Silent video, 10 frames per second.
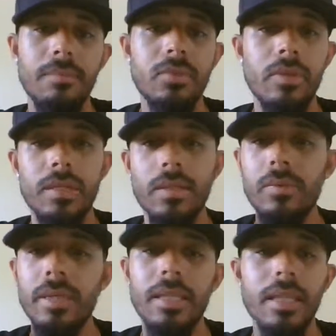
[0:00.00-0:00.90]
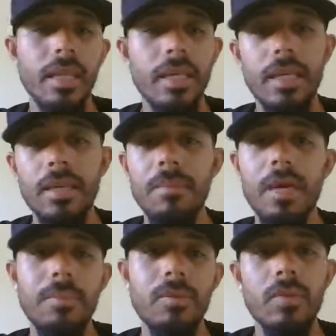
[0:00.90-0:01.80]
So I think we could hit him
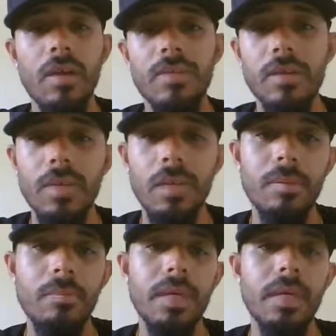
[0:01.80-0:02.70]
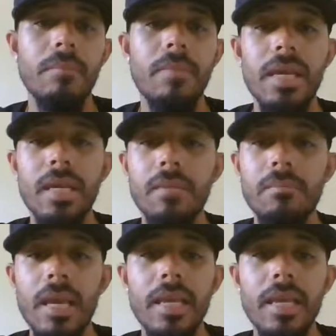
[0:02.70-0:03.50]
up and rough him up a bit, make him